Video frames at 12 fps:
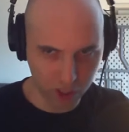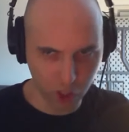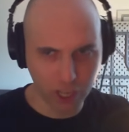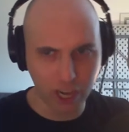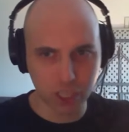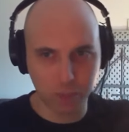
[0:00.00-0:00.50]

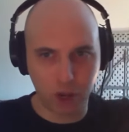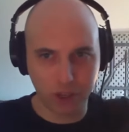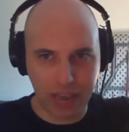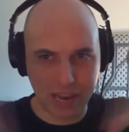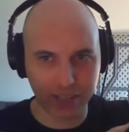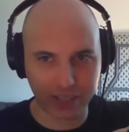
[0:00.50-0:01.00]
looking at a small
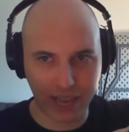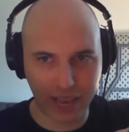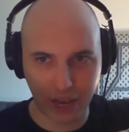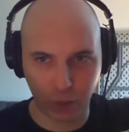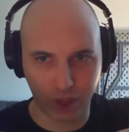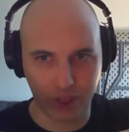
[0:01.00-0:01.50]
data
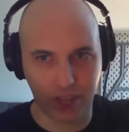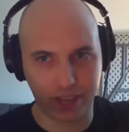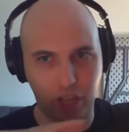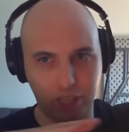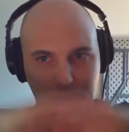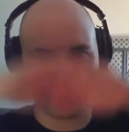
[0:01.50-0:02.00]
set with like
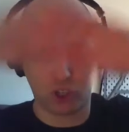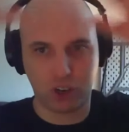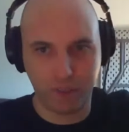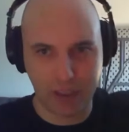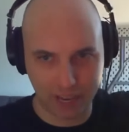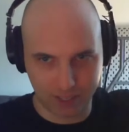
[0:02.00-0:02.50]
lots of
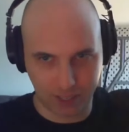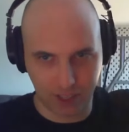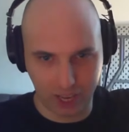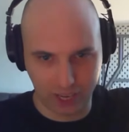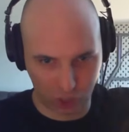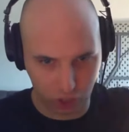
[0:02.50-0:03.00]
surveys and
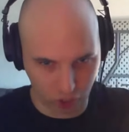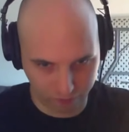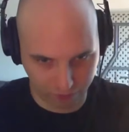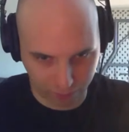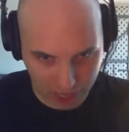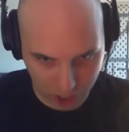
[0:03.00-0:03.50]
like internal
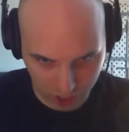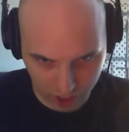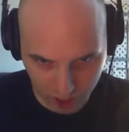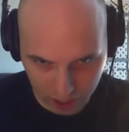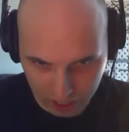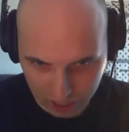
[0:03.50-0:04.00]
information.
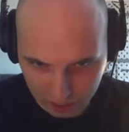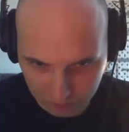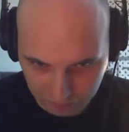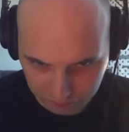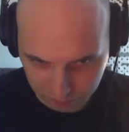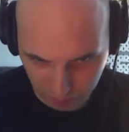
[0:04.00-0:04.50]

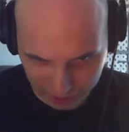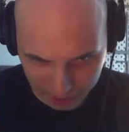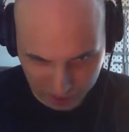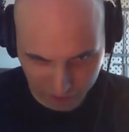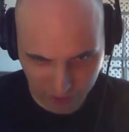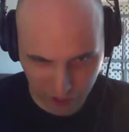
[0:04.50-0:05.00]
But it
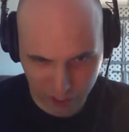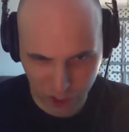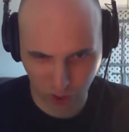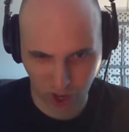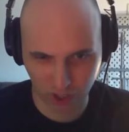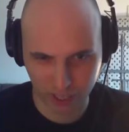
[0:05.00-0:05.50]
is very
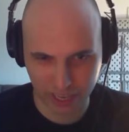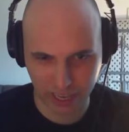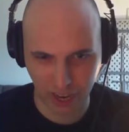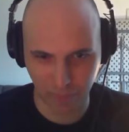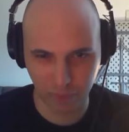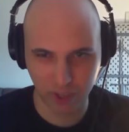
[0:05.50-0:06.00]
strongly
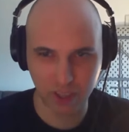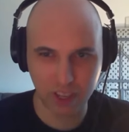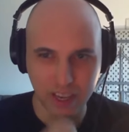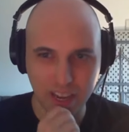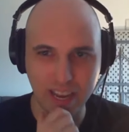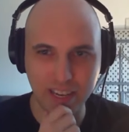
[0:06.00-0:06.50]

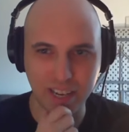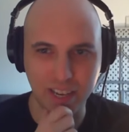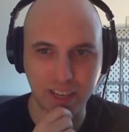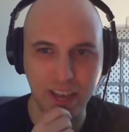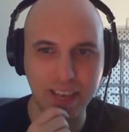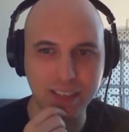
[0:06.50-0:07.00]

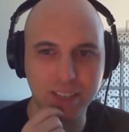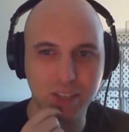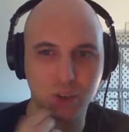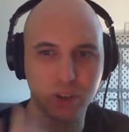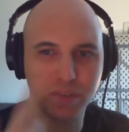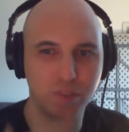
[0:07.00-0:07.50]
hinting, I guess it's
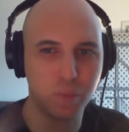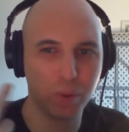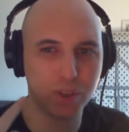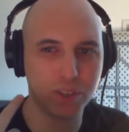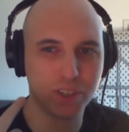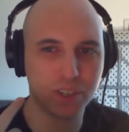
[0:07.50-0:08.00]
sort of
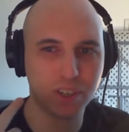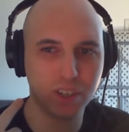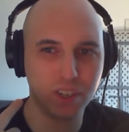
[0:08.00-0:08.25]
almost